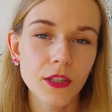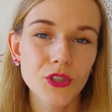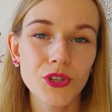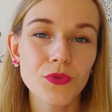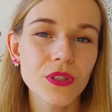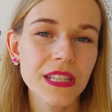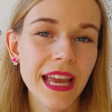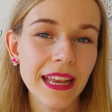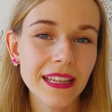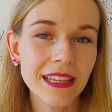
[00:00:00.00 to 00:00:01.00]
Do you see
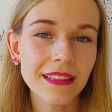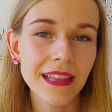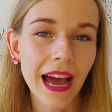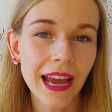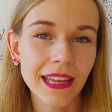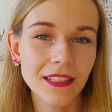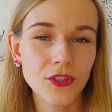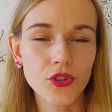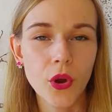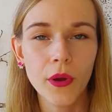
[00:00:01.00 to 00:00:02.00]
any
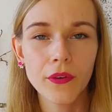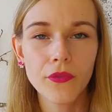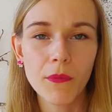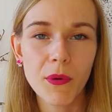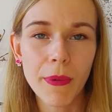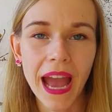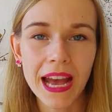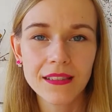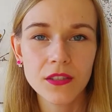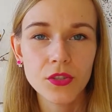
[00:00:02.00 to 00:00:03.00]
lines going from the
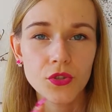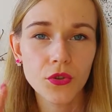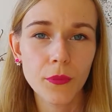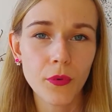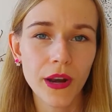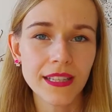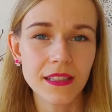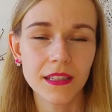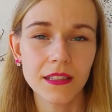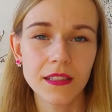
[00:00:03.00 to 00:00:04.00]
past to the
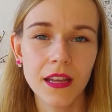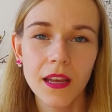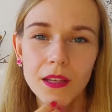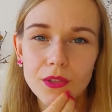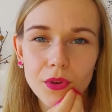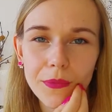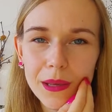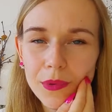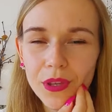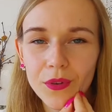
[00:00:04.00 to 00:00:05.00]
present? So
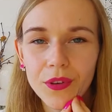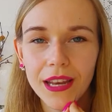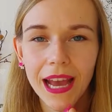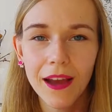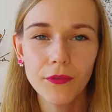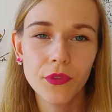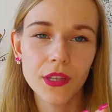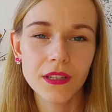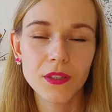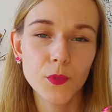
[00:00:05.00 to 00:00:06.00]
maybe you could have
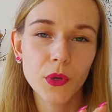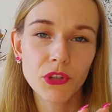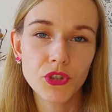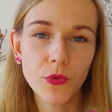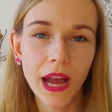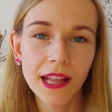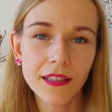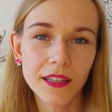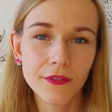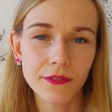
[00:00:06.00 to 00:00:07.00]
the
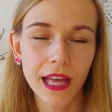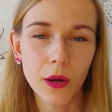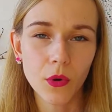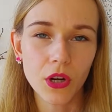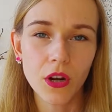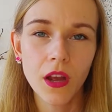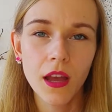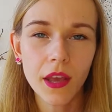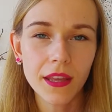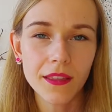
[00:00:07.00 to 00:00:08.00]
spirituality flower
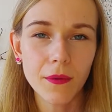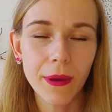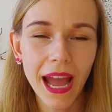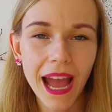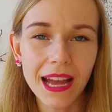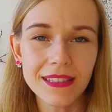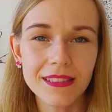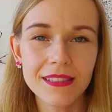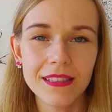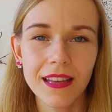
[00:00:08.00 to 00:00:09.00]
in the
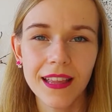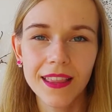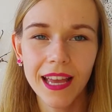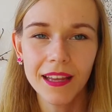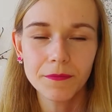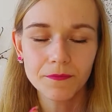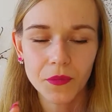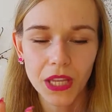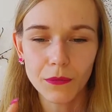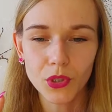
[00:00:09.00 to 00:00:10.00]
past, and
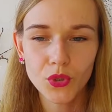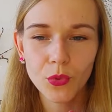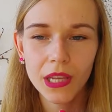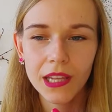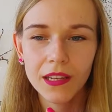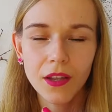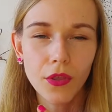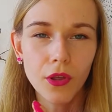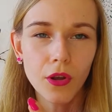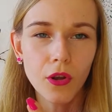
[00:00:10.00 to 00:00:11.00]
then in
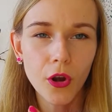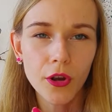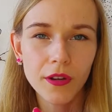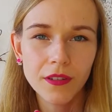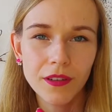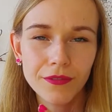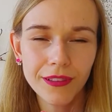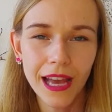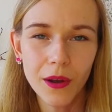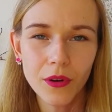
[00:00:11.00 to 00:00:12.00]
between the learn
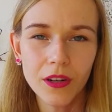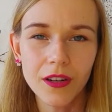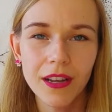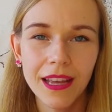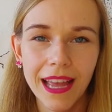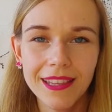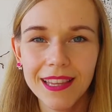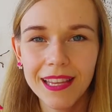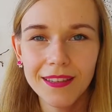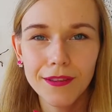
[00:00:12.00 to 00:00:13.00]
flower, and
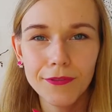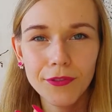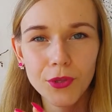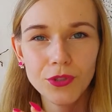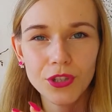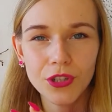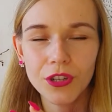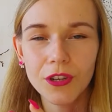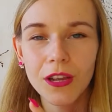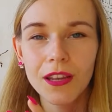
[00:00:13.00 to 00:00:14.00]
then in the
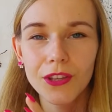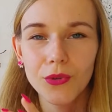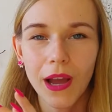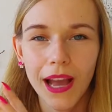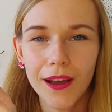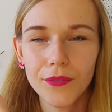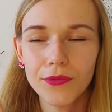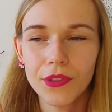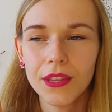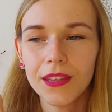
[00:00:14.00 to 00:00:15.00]
future you
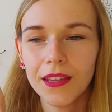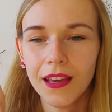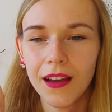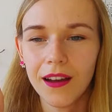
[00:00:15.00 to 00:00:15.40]
have the